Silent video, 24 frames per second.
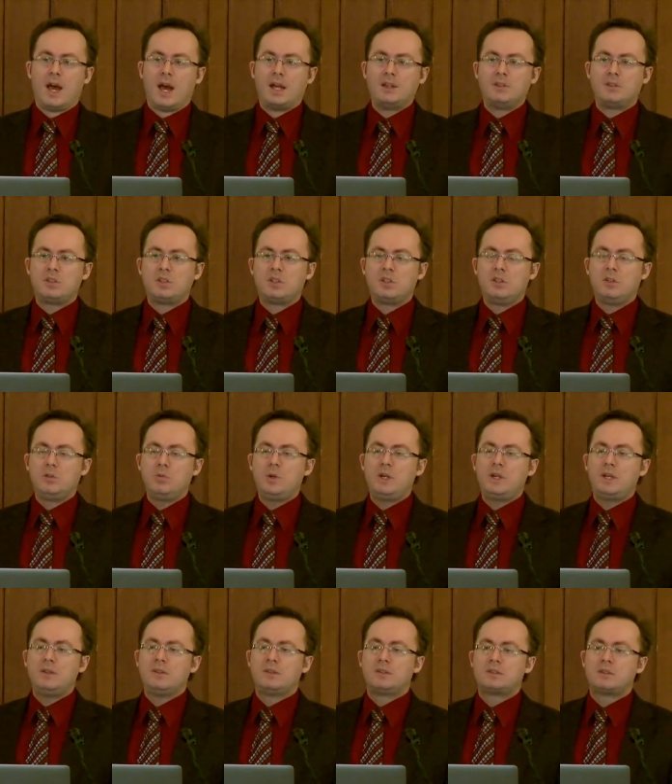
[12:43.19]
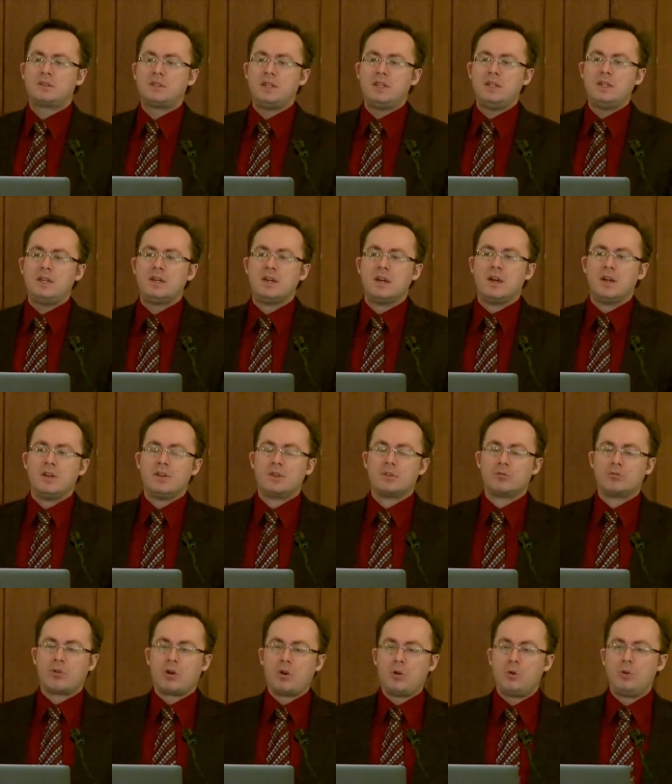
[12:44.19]
until we can see
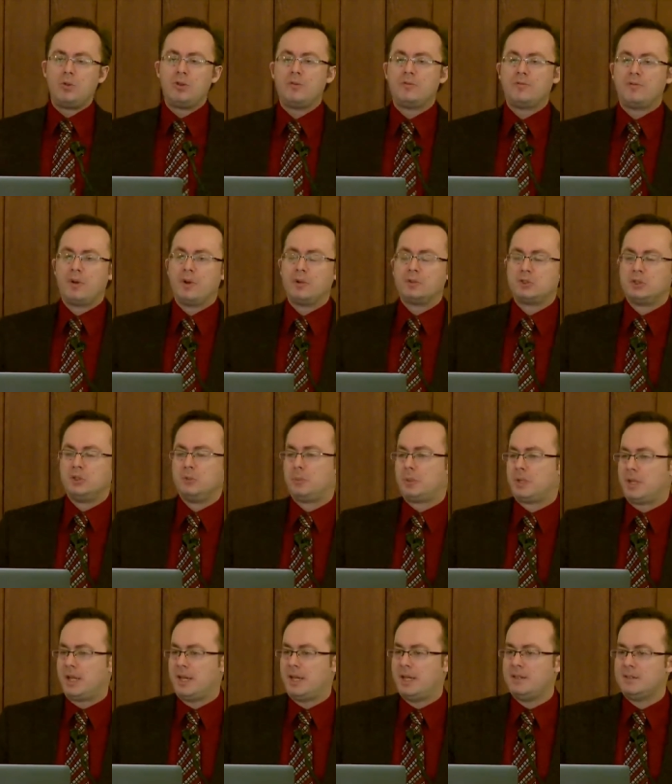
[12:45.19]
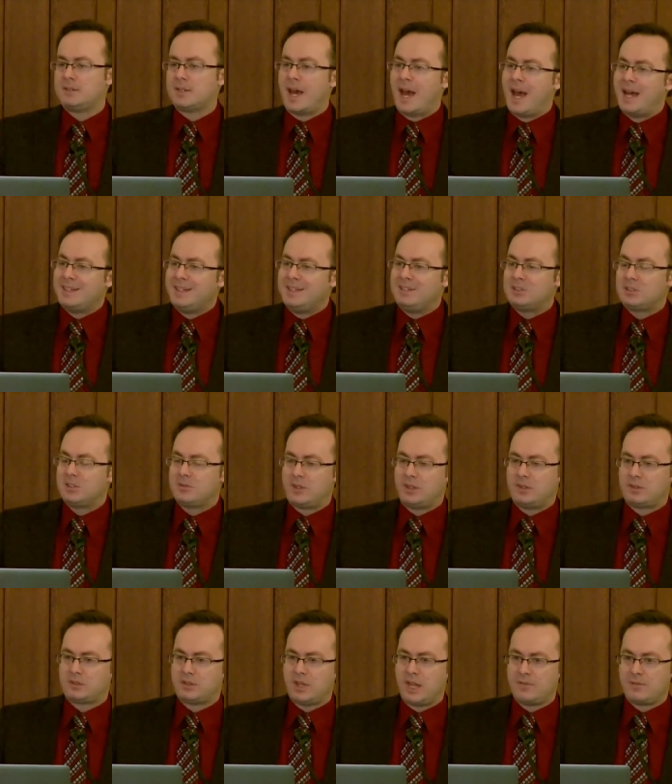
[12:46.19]
the role that virtue plays at each of
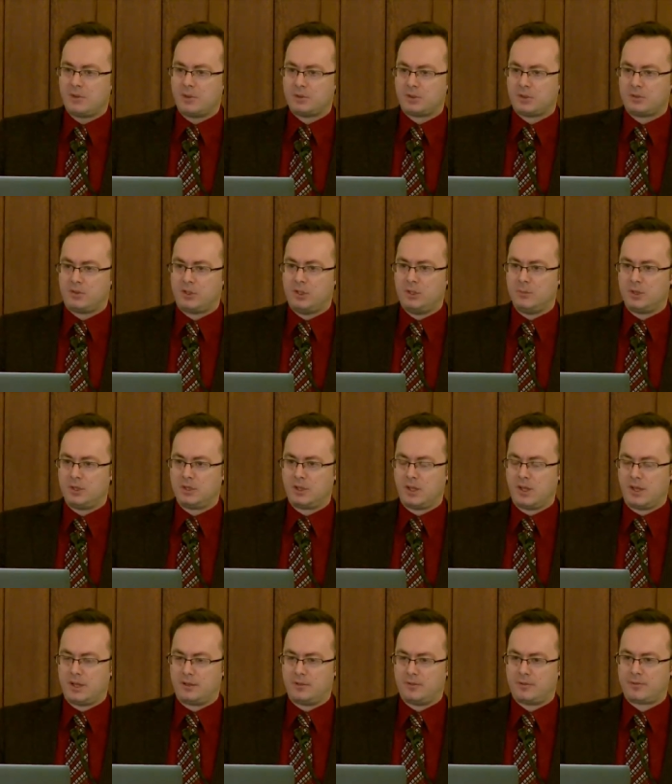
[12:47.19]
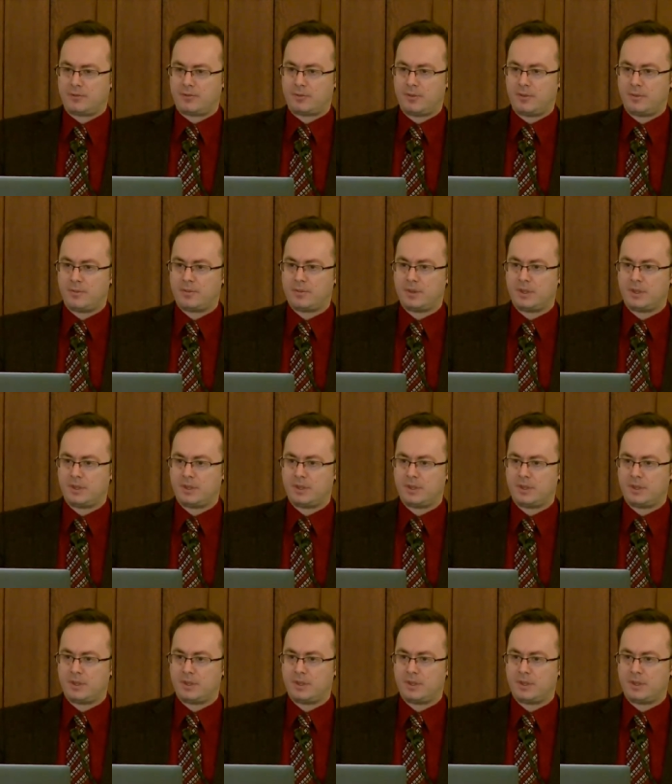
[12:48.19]
these levels of human life,